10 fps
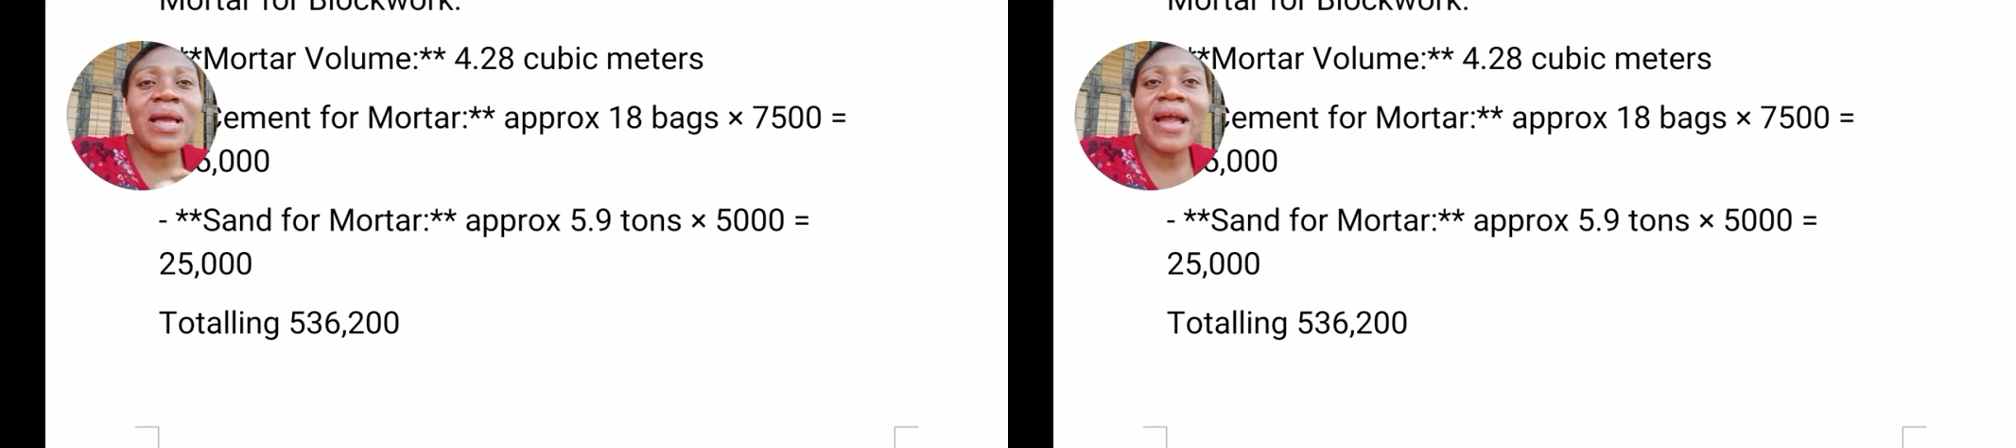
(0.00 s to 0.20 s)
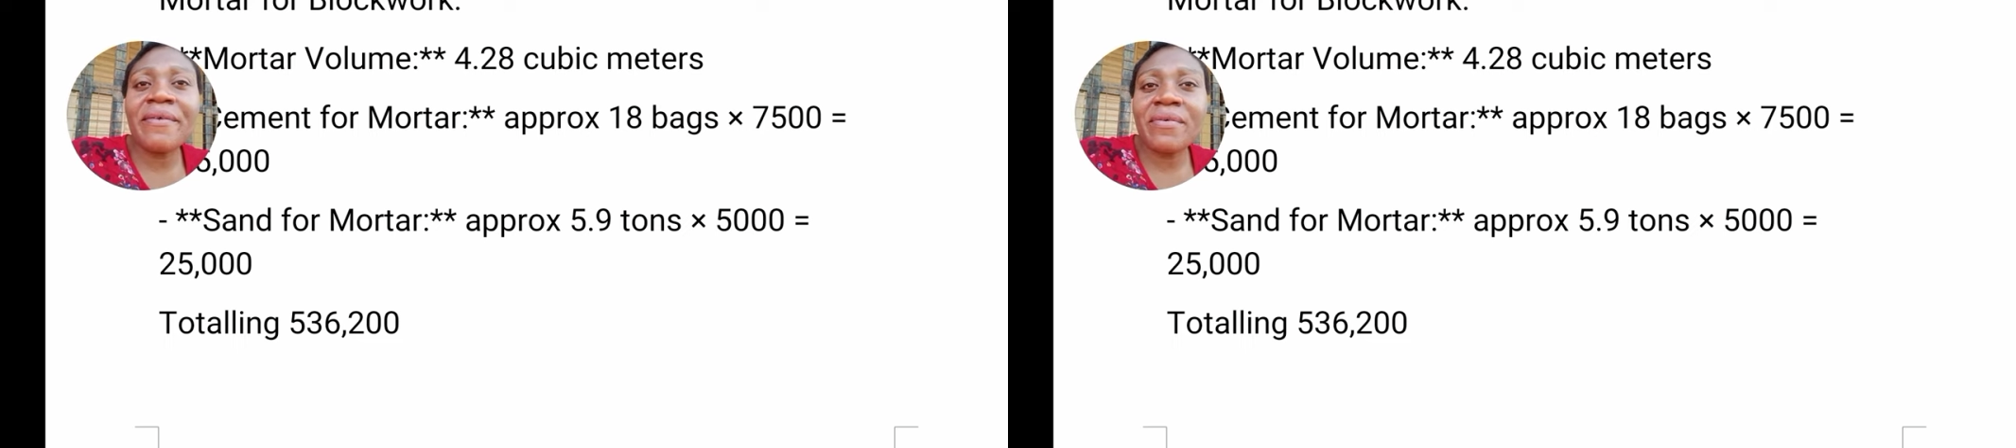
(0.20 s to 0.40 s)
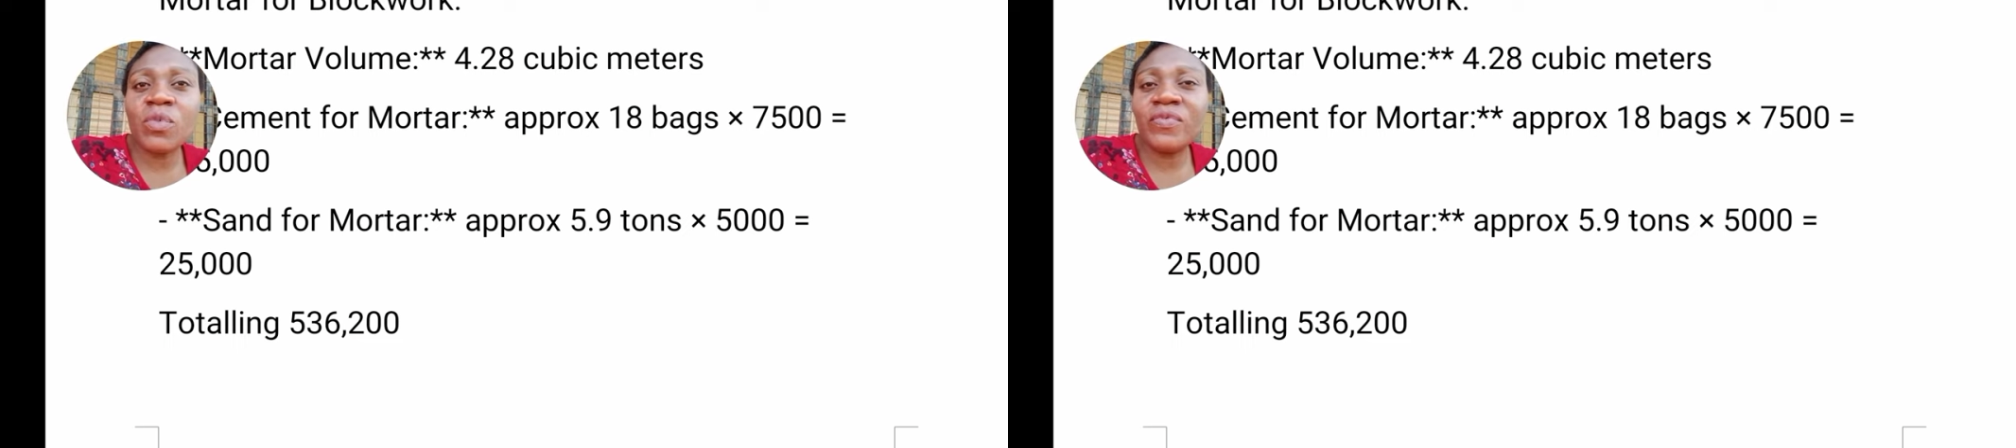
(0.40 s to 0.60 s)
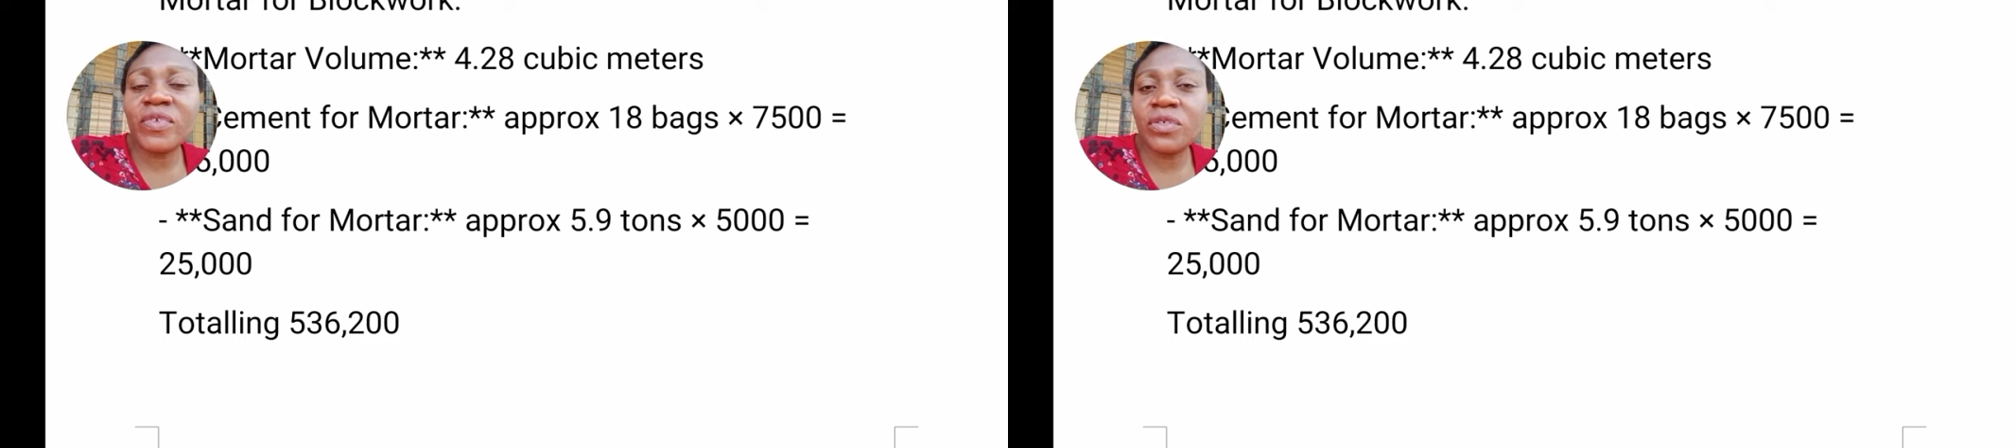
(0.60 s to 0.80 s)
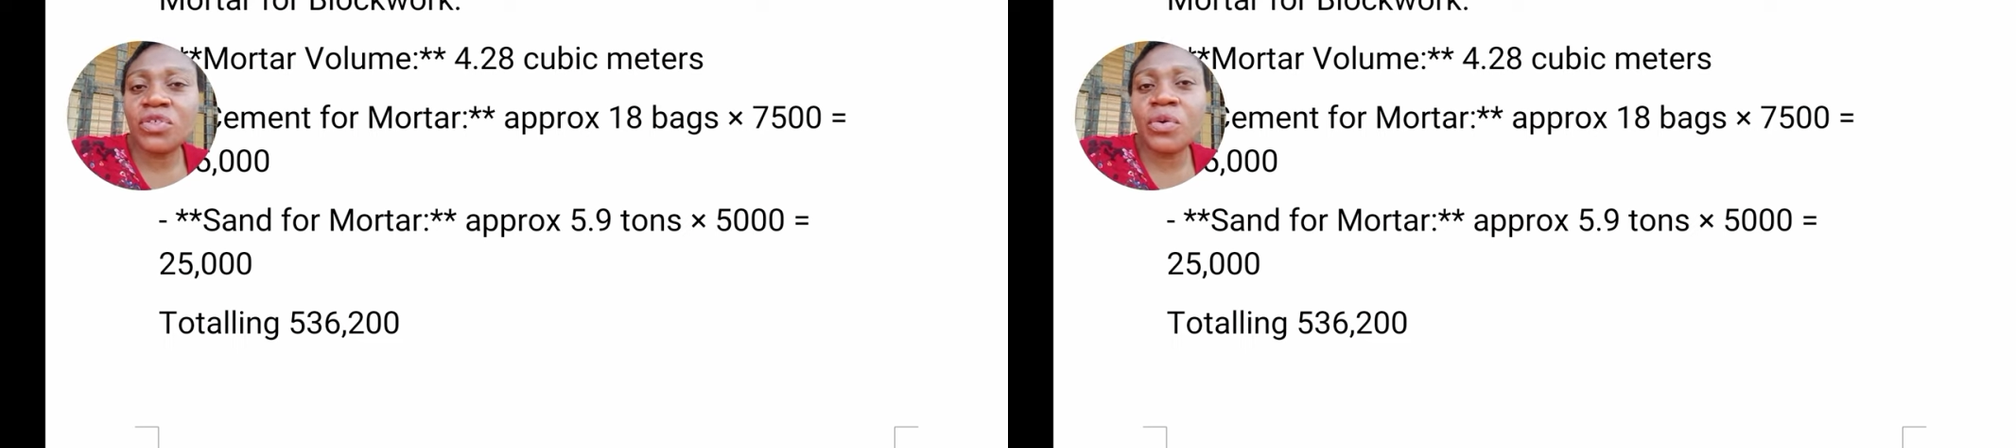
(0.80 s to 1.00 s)
why I removed
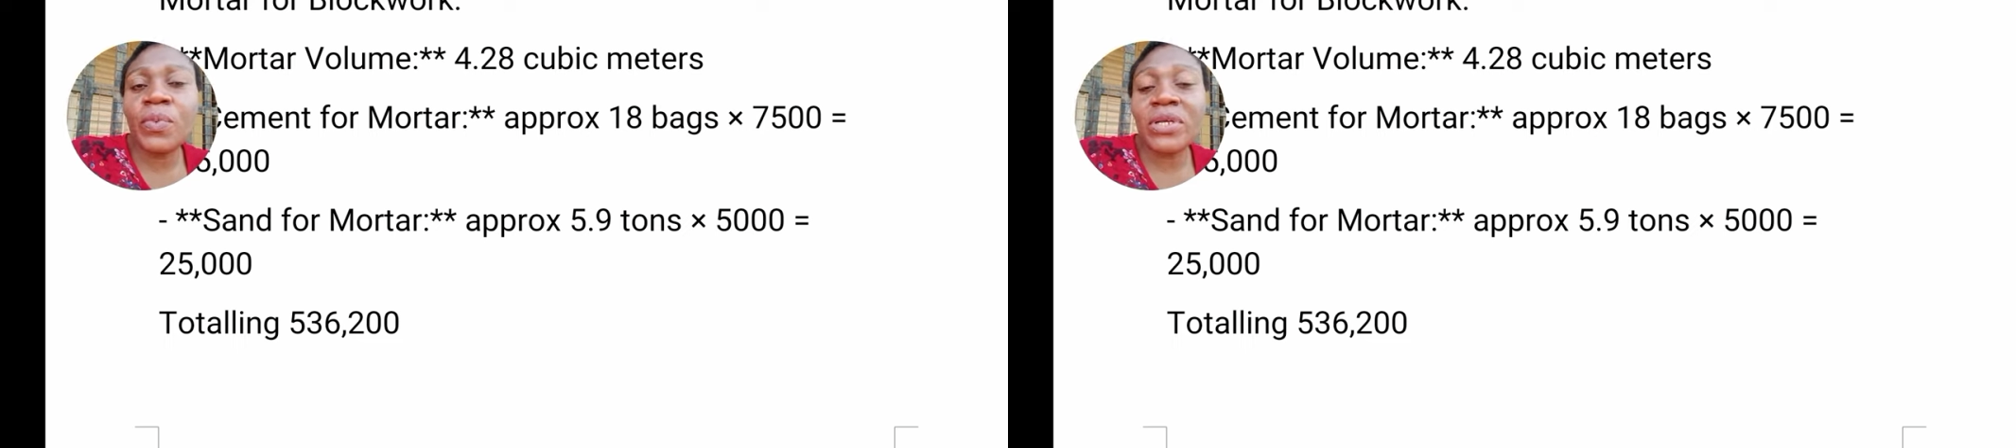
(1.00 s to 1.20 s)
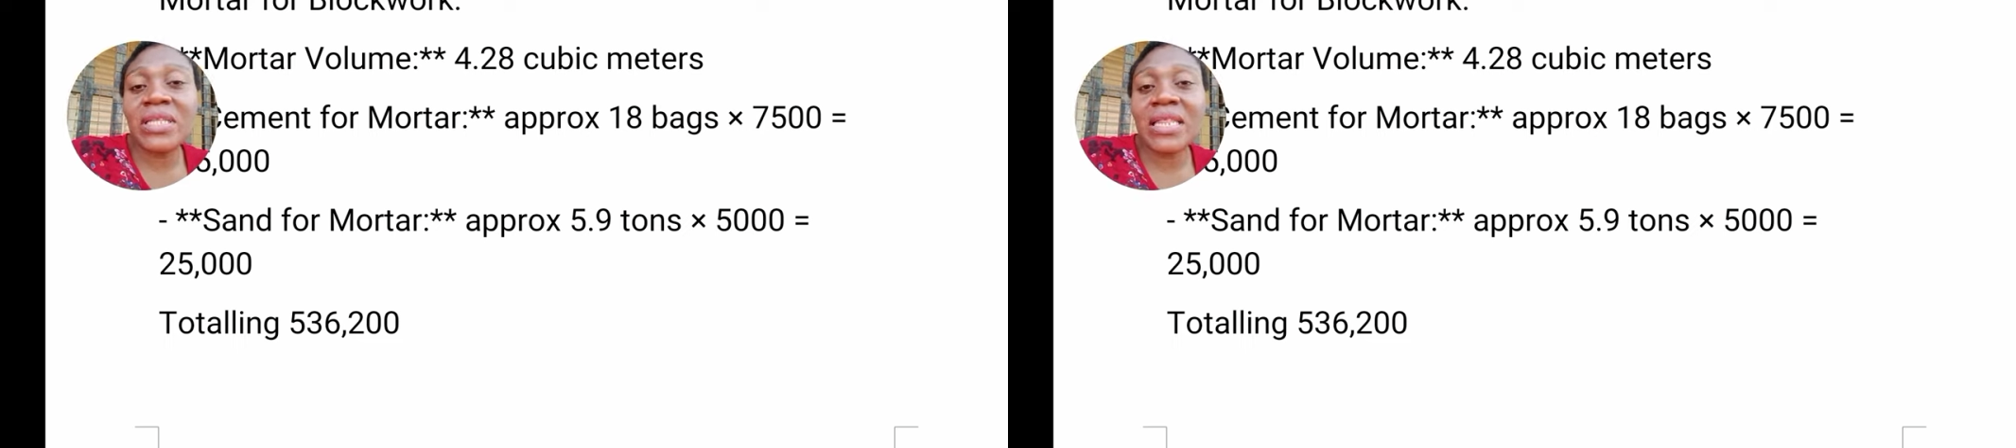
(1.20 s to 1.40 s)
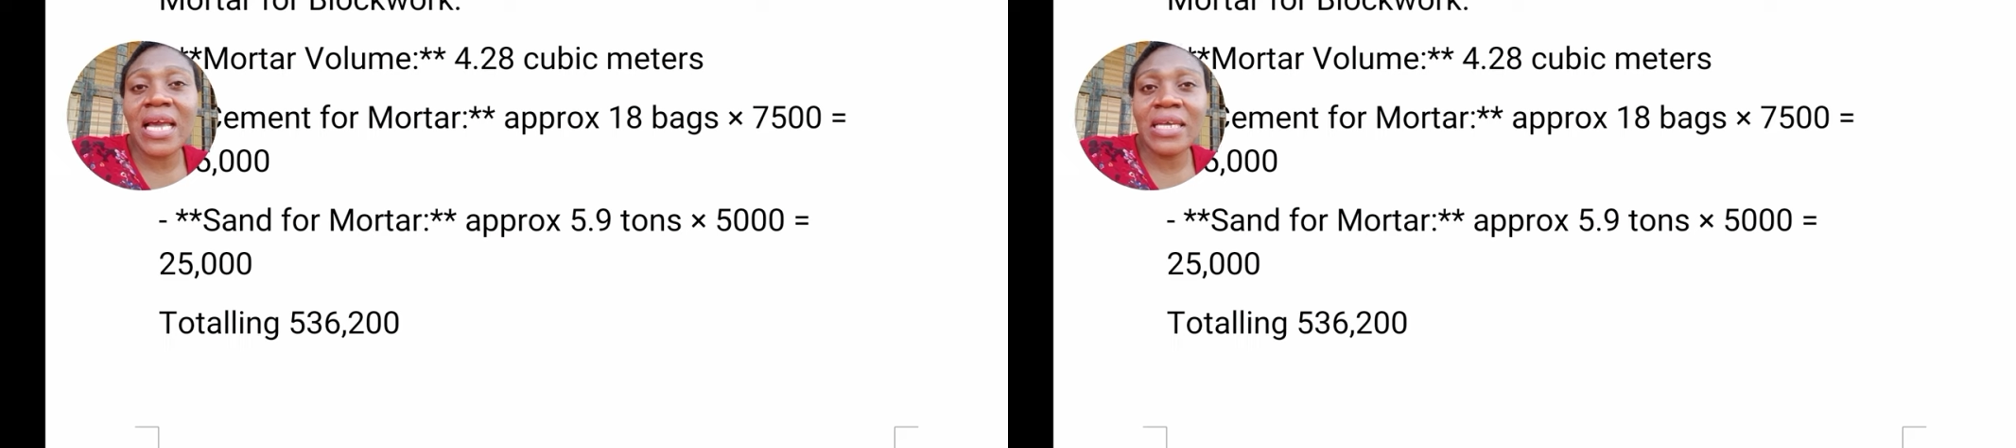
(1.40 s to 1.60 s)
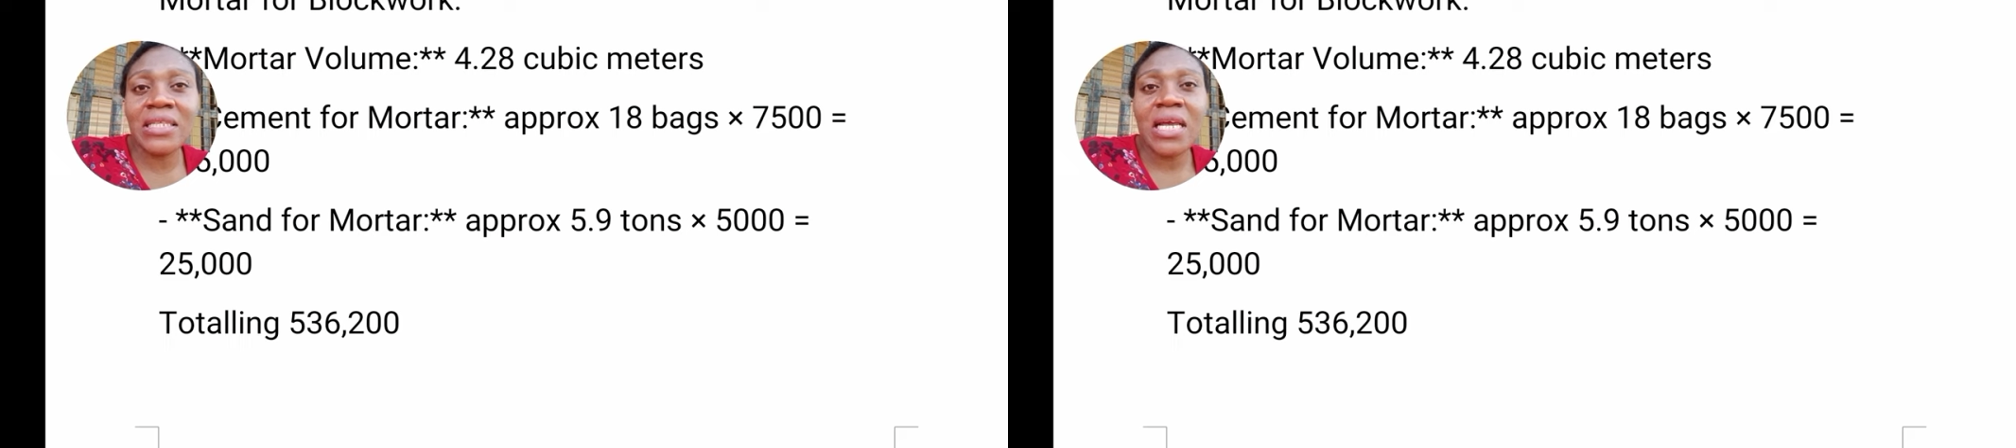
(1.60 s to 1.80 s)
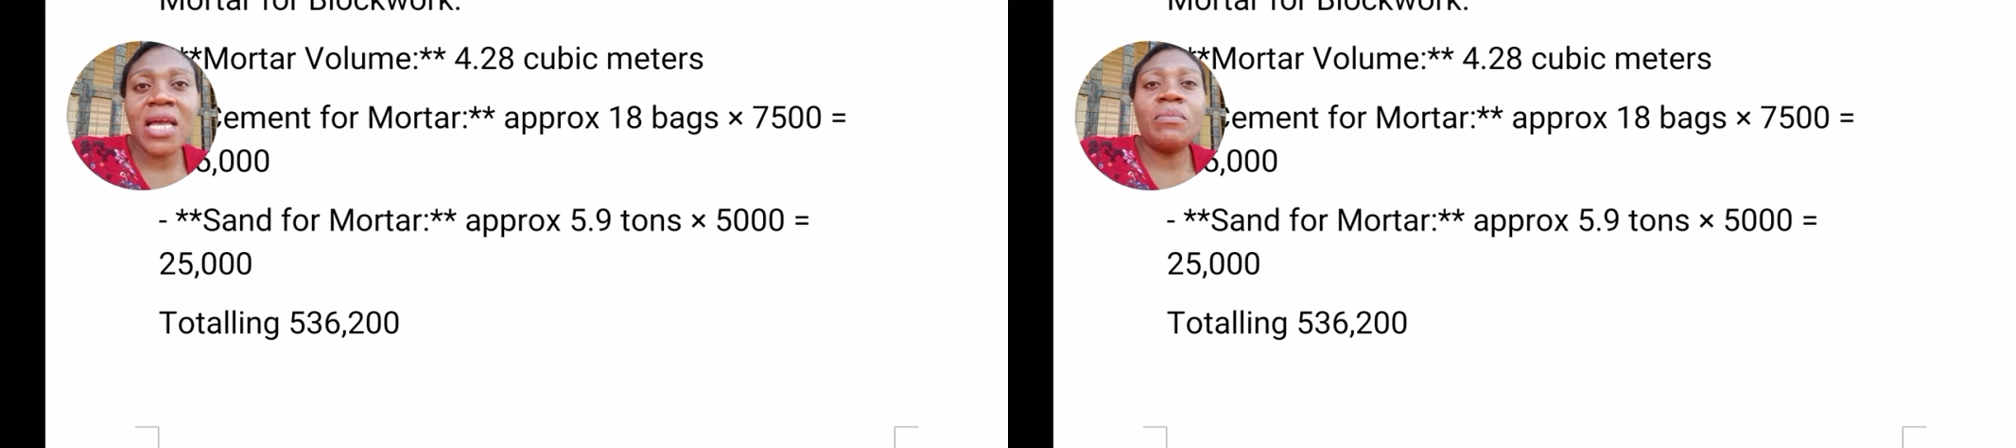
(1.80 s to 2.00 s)
the 0.9,